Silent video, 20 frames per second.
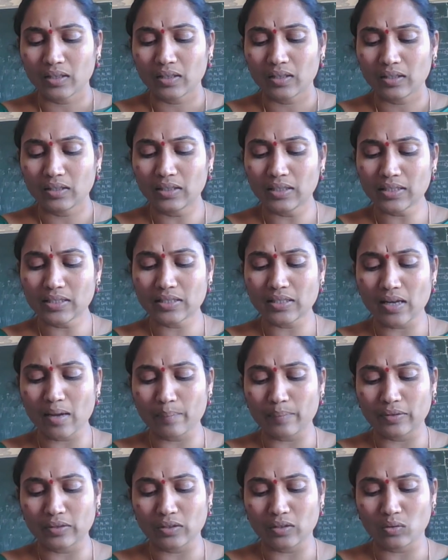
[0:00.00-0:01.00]
List them
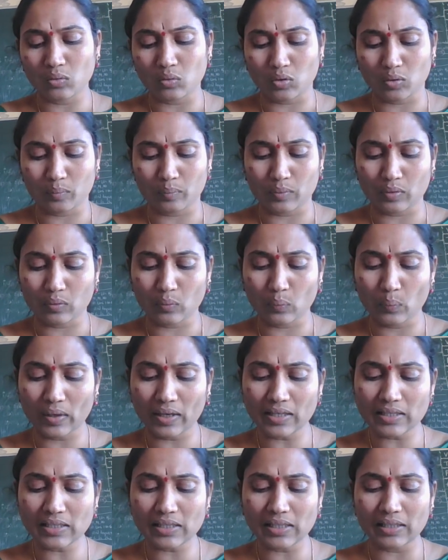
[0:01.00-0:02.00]
in your notebook.
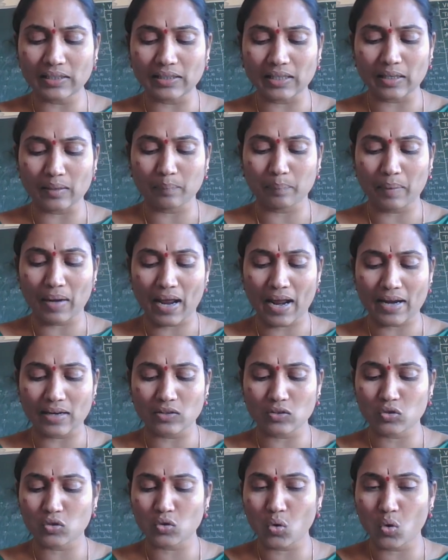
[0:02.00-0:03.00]
We see that
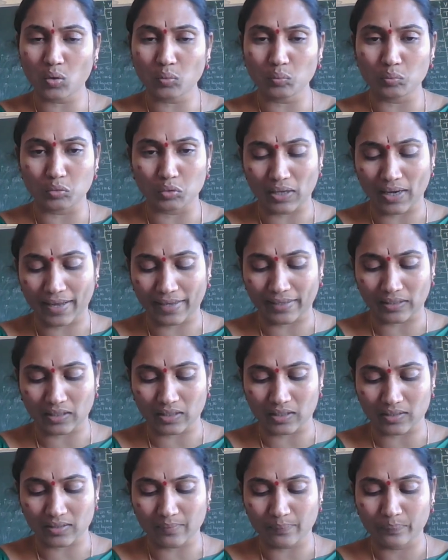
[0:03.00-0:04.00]
plants don't move like
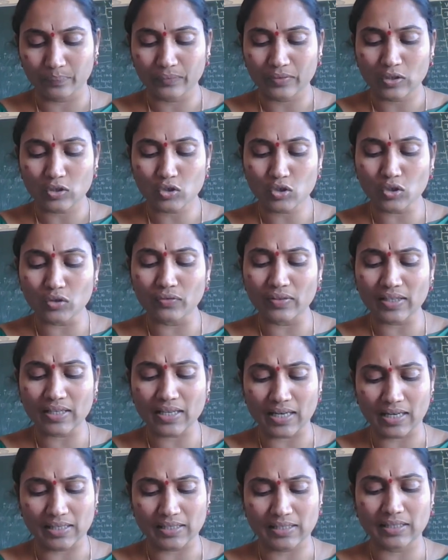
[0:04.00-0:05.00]
us. Should we
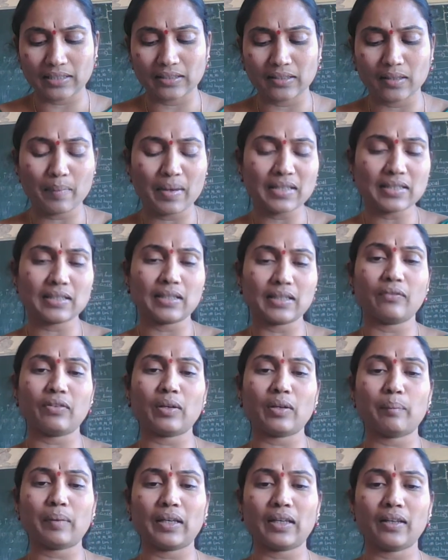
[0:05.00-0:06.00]
consider them as living
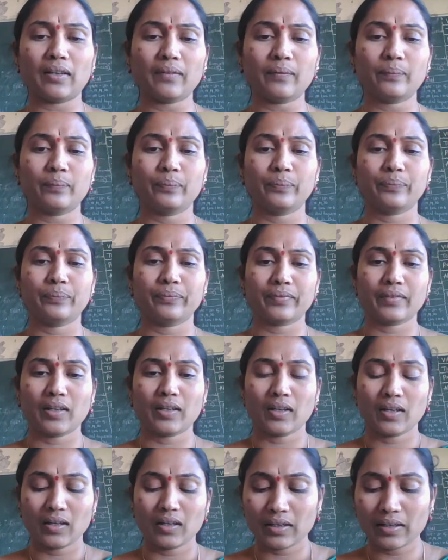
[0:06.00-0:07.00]
beings?
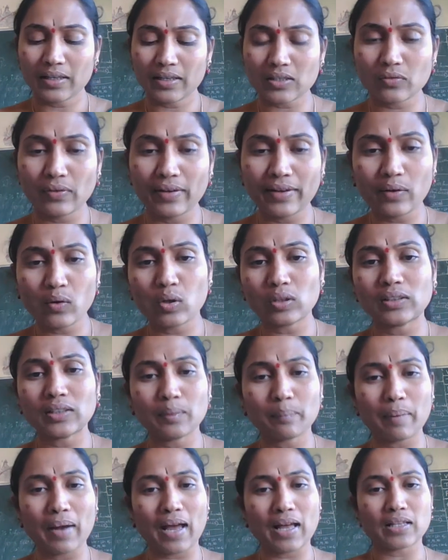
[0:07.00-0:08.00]
Yes, we know that
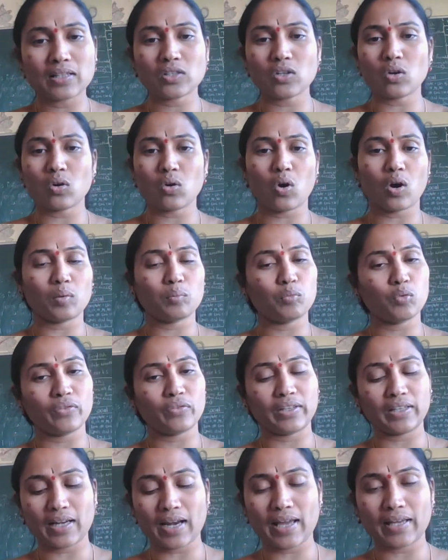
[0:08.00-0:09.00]
plants are not
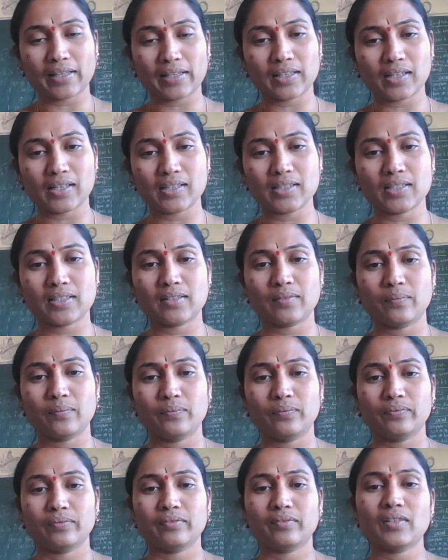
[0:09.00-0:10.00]
moving like us.
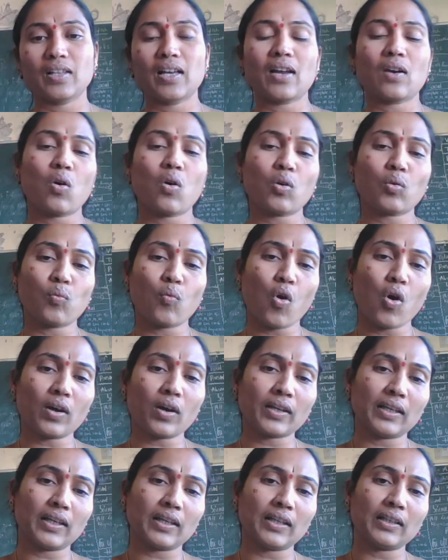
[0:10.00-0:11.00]
They are not
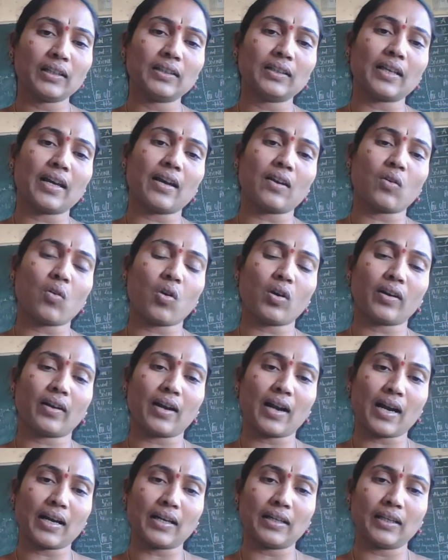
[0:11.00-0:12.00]
walking, they are not
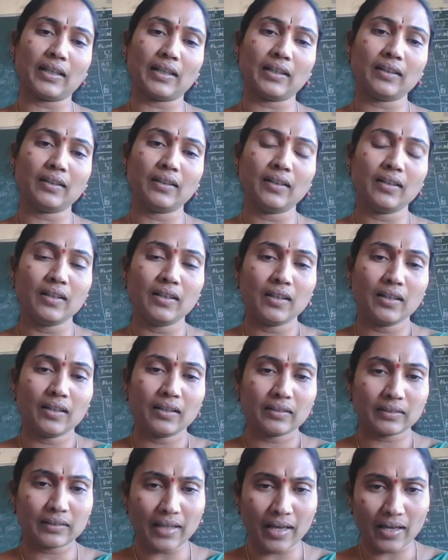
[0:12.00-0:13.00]
running.
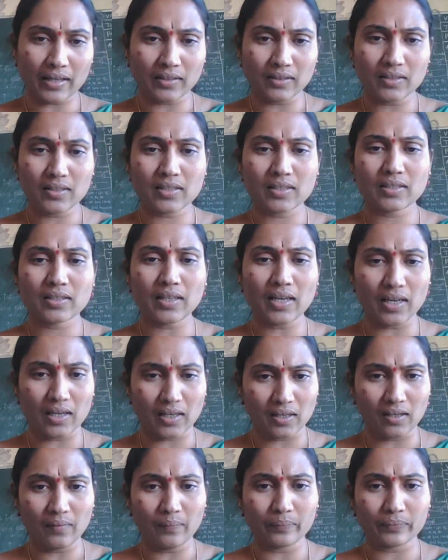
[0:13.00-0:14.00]
Then
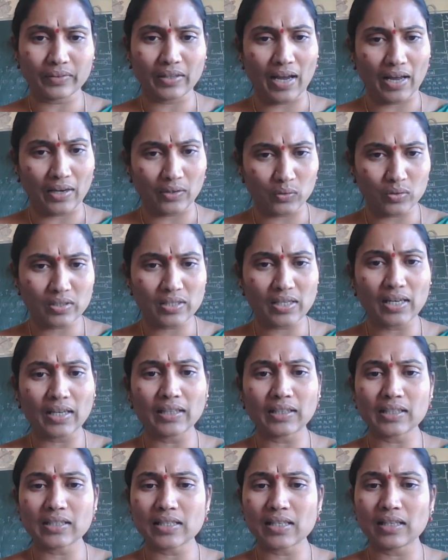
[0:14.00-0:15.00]
still, can you say
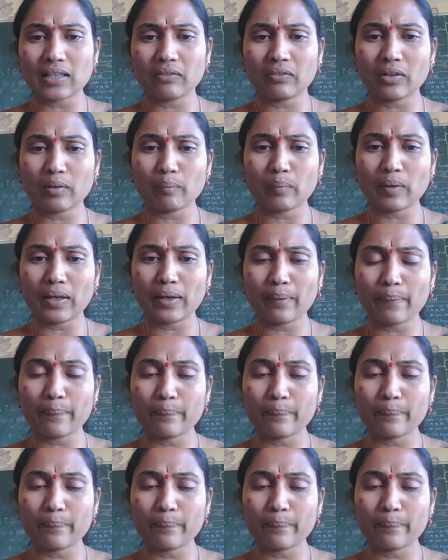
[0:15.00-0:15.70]
it is a living being?